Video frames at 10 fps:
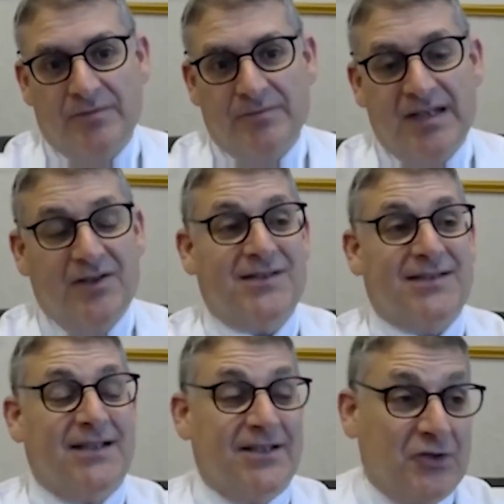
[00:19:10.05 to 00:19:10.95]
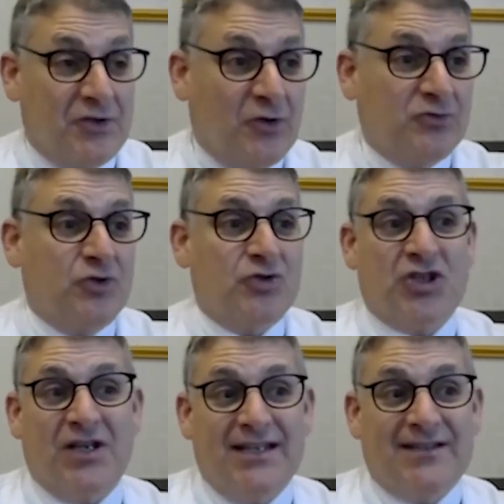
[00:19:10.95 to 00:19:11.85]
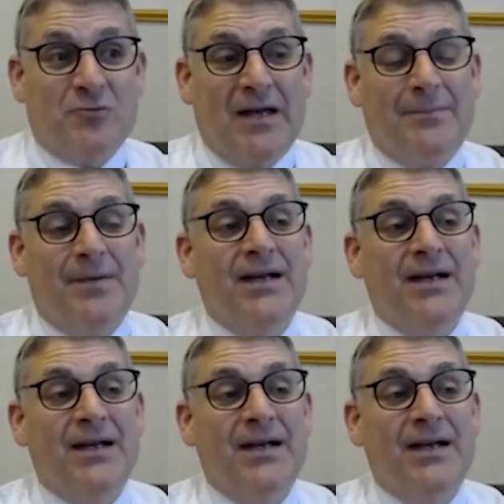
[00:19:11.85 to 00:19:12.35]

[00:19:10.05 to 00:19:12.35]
because you know, tocilizumab